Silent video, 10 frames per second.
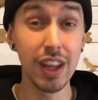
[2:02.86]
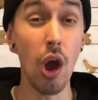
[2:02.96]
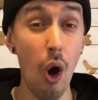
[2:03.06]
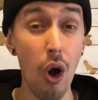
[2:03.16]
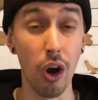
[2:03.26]

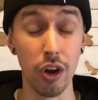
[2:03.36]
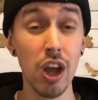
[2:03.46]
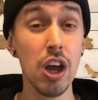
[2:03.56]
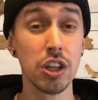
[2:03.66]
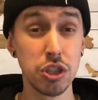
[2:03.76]
hard
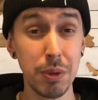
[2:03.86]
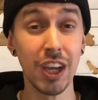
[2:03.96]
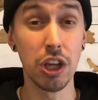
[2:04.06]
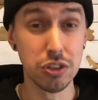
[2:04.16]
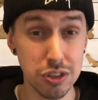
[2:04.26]
to be
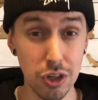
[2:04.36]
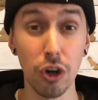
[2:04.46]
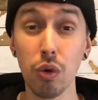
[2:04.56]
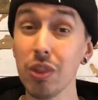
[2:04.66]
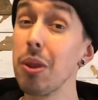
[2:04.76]

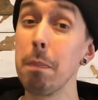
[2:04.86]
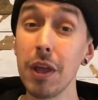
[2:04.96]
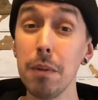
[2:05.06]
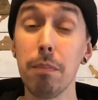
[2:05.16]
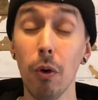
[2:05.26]
concerned with the
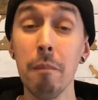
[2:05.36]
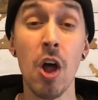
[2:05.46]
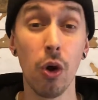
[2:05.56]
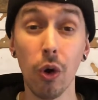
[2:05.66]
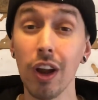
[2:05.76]
people
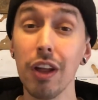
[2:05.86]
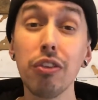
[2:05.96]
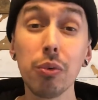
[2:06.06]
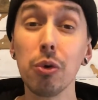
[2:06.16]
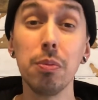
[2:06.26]
who are in the
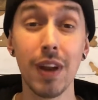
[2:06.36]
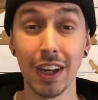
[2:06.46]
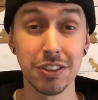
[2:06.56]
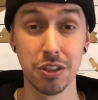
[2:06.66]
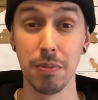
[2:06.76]
room
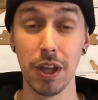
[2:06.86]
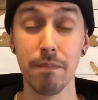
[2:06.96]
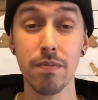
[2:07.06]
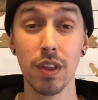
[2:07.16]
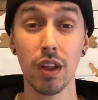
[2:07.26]
next to me
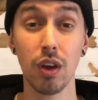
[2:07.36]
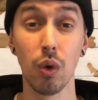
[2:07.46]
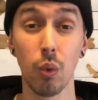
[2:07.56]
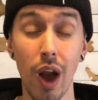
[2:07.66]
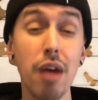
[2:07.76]

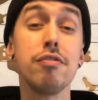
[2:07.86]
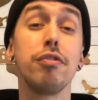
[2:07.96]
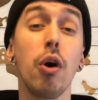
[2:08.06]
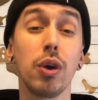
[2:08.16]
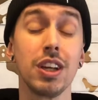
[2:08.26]
when I'm
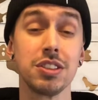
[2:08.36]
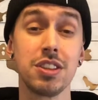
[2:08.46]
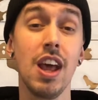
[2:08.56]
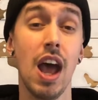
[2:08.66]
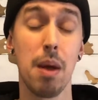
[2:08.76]
focused
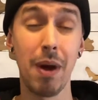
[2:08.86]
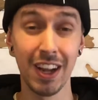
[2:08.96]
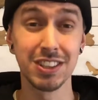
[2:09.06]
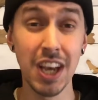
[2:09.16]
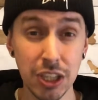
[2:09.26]
and my
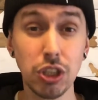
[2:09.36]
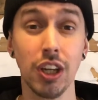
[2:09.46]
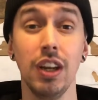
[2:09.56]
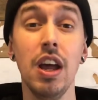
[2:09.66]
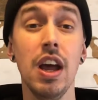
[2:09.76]

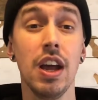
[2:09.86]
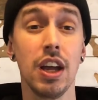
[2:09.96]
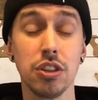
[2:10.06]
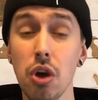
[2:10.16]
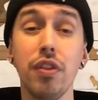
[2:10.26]
attention
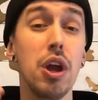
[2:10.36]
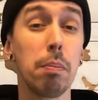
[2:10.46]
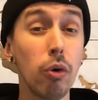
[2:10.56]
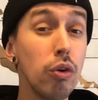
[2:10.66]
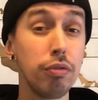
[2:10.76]
is on the
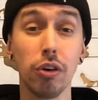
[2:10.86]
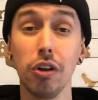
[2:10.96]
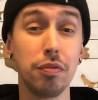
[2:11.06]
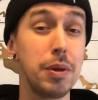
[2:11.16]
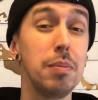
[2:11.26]
approval
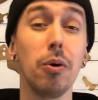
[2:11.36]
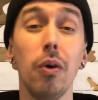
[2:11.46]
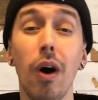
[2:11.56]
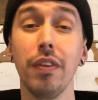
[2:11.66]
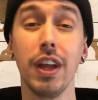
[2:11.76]
of people
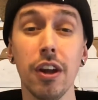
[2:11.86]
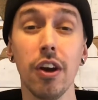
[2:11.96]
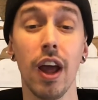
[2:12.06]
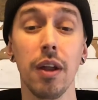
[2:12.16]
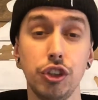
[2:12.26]
on the
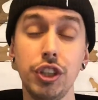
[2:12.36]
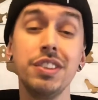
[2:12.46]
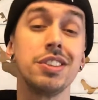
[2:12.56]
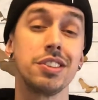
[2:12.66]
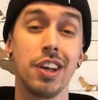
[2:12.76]
internet.
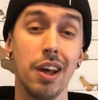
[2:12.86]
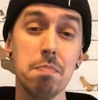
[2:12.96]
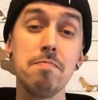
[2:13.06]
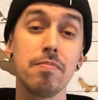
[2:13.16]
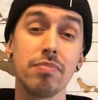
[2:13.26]
Jesus said
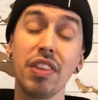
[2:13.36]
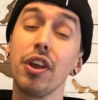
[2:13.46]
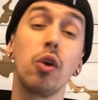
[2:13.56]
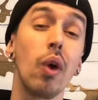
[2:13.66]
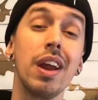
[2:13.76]
that the
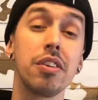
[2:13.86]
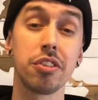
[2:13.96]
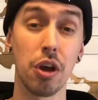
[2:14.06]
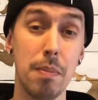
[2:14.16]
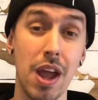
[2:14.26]
greatest
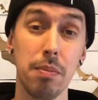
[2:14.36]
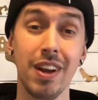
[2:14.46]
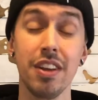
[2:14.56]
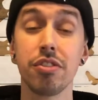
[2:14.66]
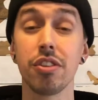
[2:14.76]
commandment is to